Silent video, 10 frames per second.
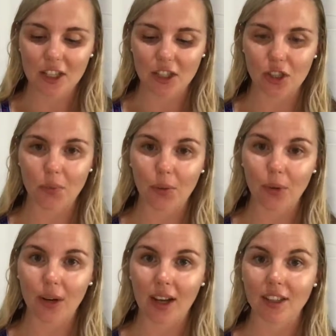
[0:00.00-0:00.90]
to
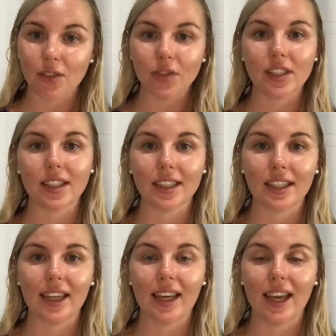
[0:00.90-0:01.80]
support us
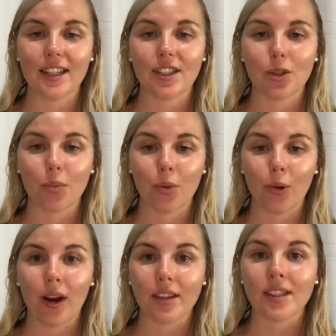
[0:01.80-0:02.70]
physically and to
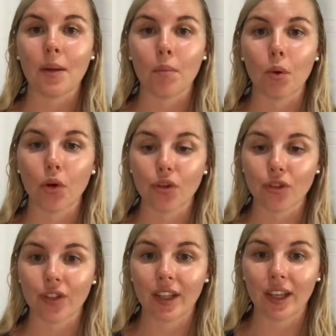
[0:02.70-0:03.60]
support us
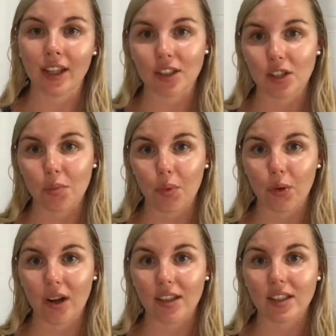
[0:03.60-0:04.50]
emotionally and to
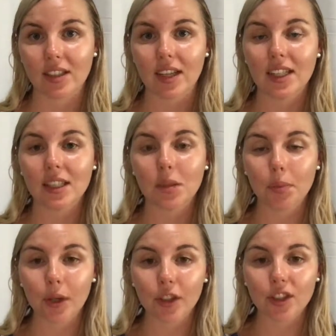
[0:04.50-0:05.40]
support us
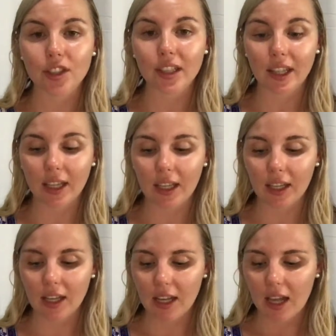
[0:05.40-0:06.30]

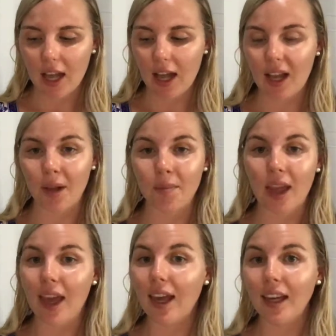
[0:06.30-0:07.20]
spiritually. And